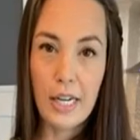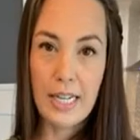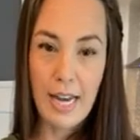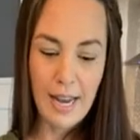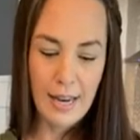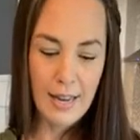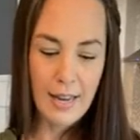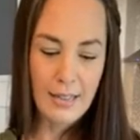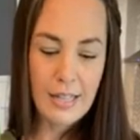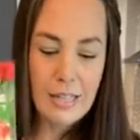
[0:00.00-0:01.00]
die.
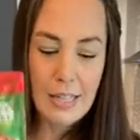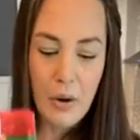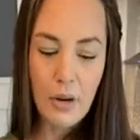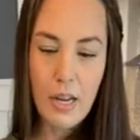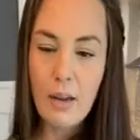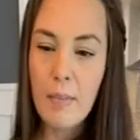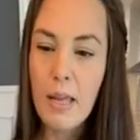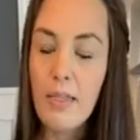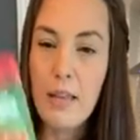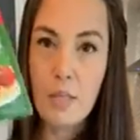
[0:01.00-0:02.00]
The sodium
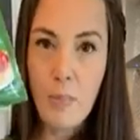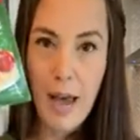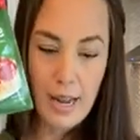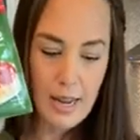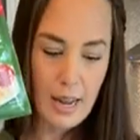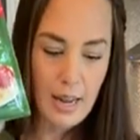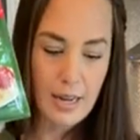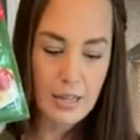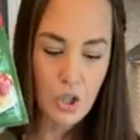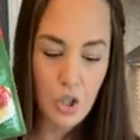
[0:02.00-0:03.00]
in this packet
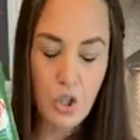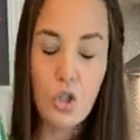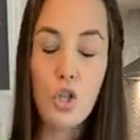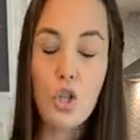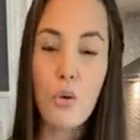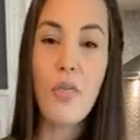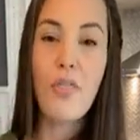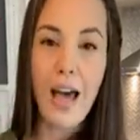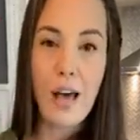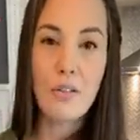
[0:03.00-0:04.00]
is
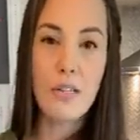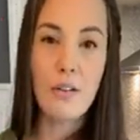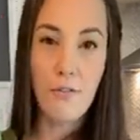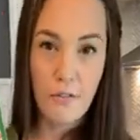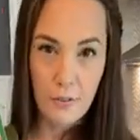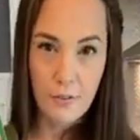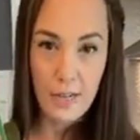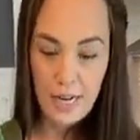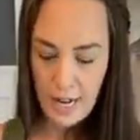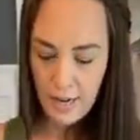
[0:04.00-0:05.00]

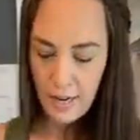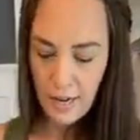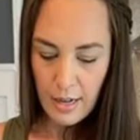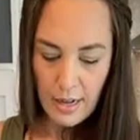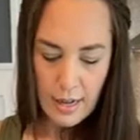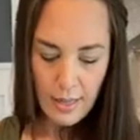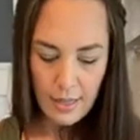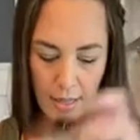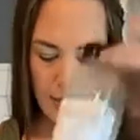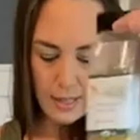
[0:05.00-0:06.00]
2,050.
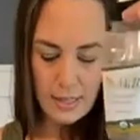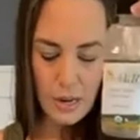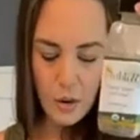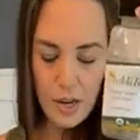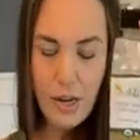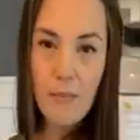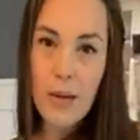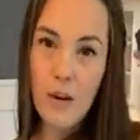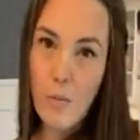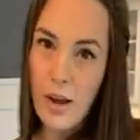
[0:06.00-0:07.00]
The sodium
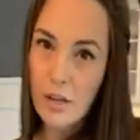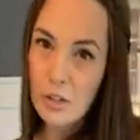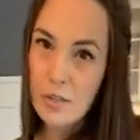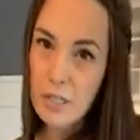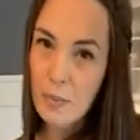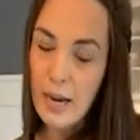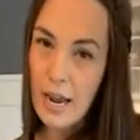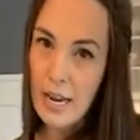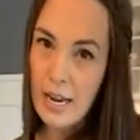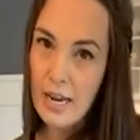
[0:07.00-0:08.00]
in Wild Tree
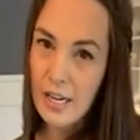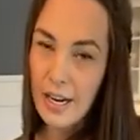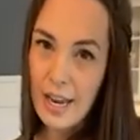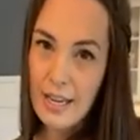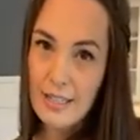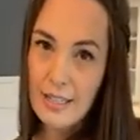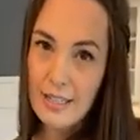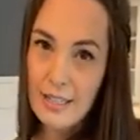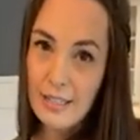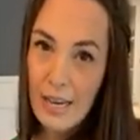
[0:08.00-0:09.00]
spaghetti, can you guess?
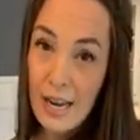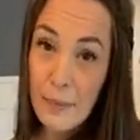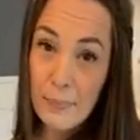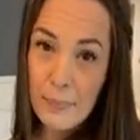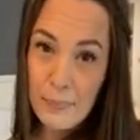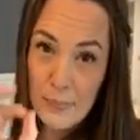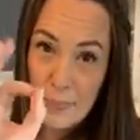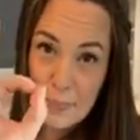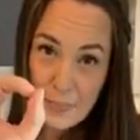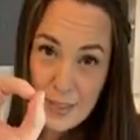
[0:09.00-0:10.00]

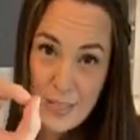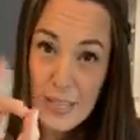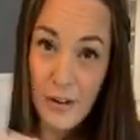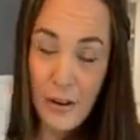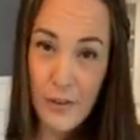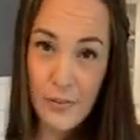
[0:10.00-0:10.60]
Zero.